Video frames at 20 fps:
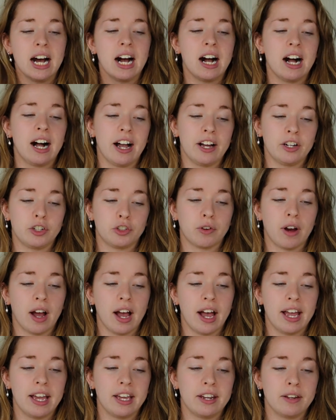I
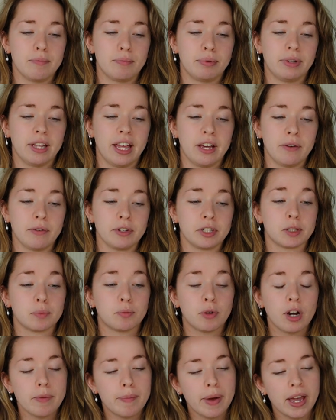tried playing with
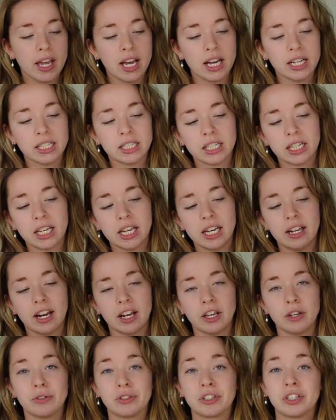spray paint as a kid. I
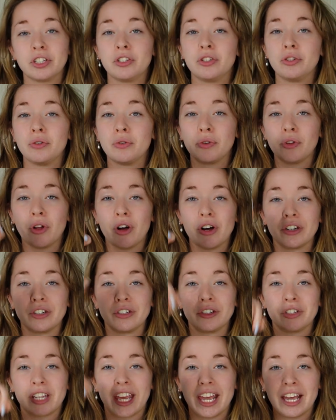used to doodle
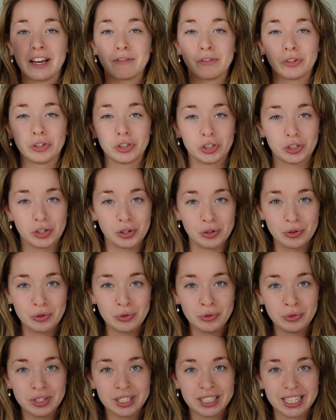on canvas
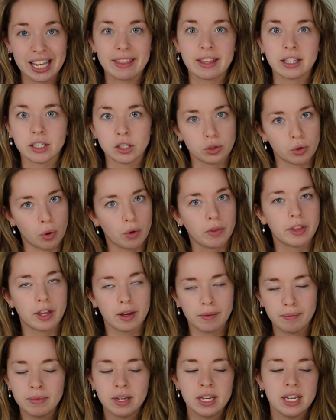shoes and then sold
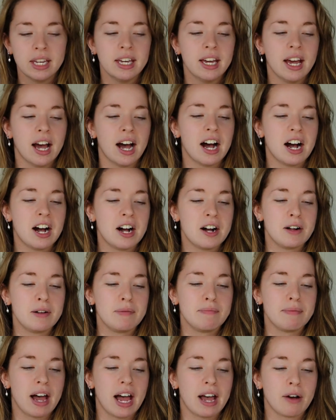them.
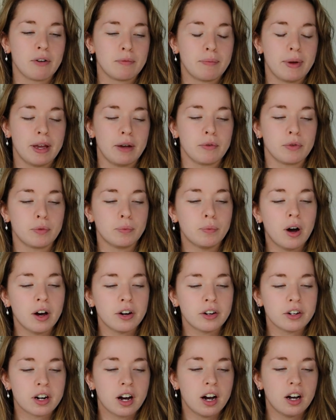I would paint with
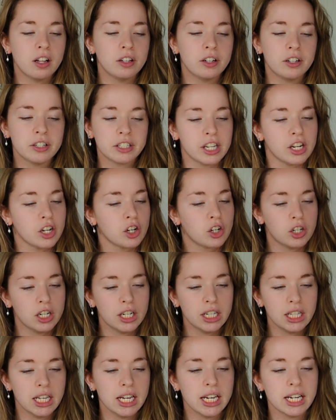watercolors and
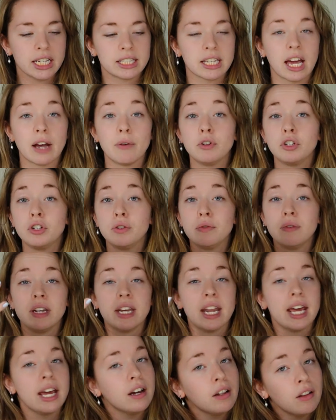acrylics. I would do
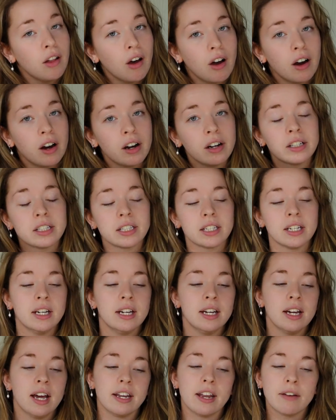nail art.
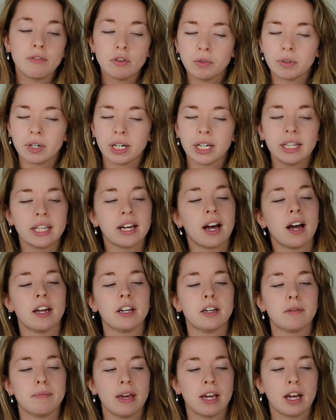I never really got
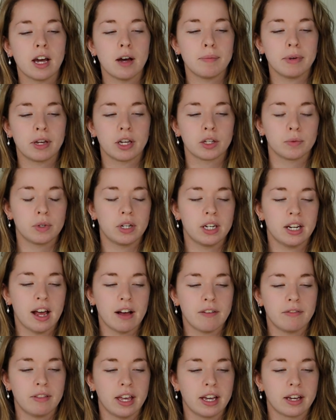into makeup because we didn't
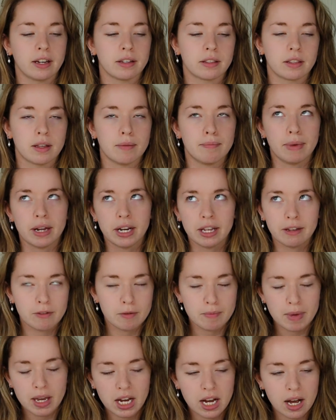have, like, the money
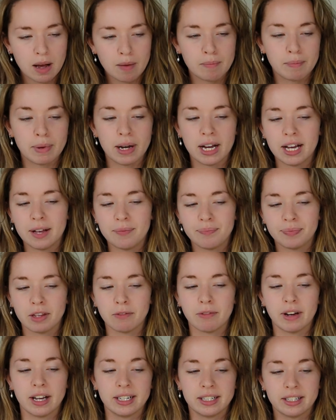for makeup, but
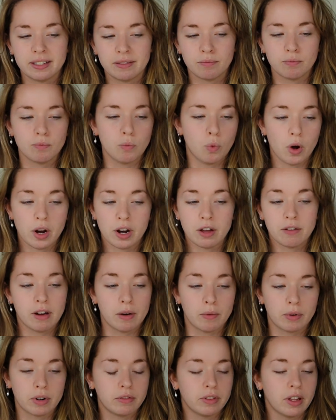if I would
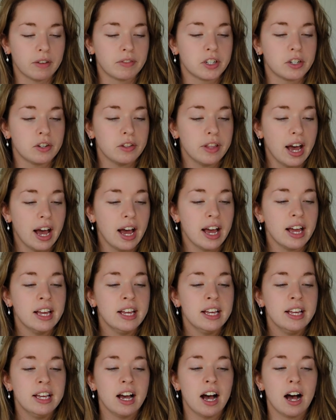have loved to do that.
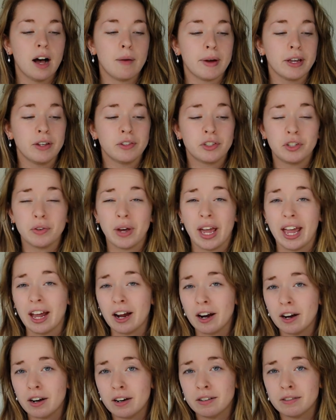I used to do
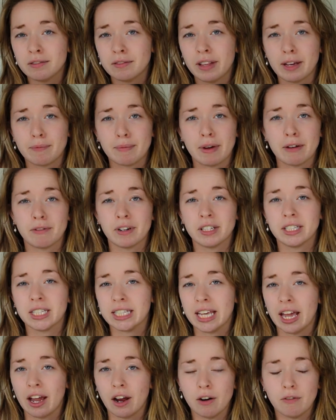hair, like my
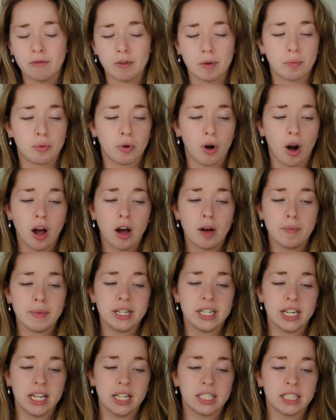friends' hair for prom
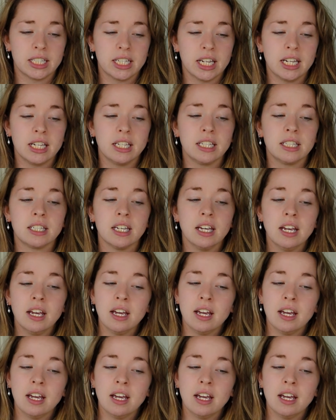and dances.